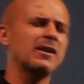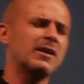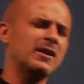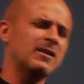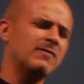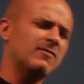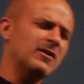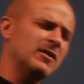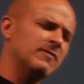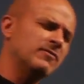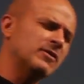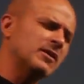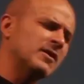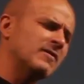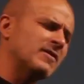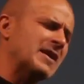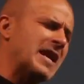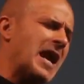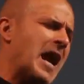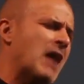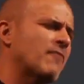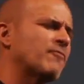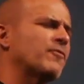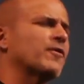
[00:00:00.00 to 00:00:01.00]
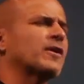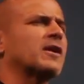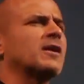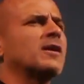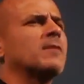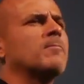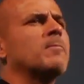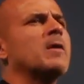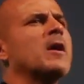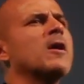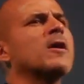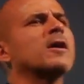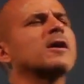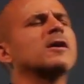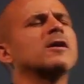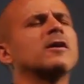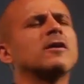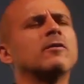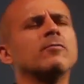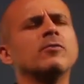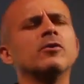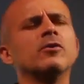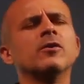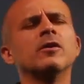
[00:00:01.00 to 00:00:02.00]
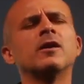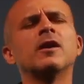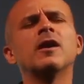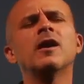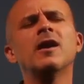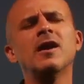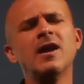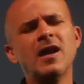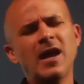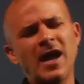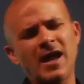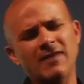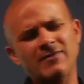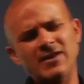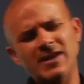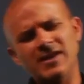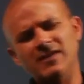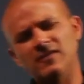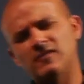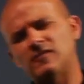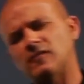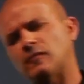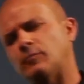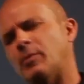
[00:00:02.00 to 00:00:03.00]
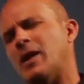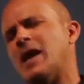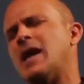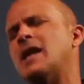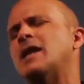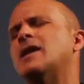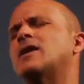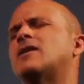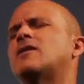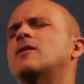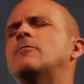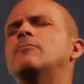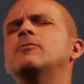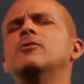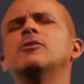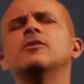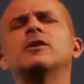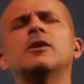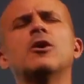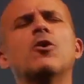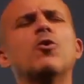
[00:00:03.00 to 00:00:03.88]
and even in the African American community and the Hispanic community,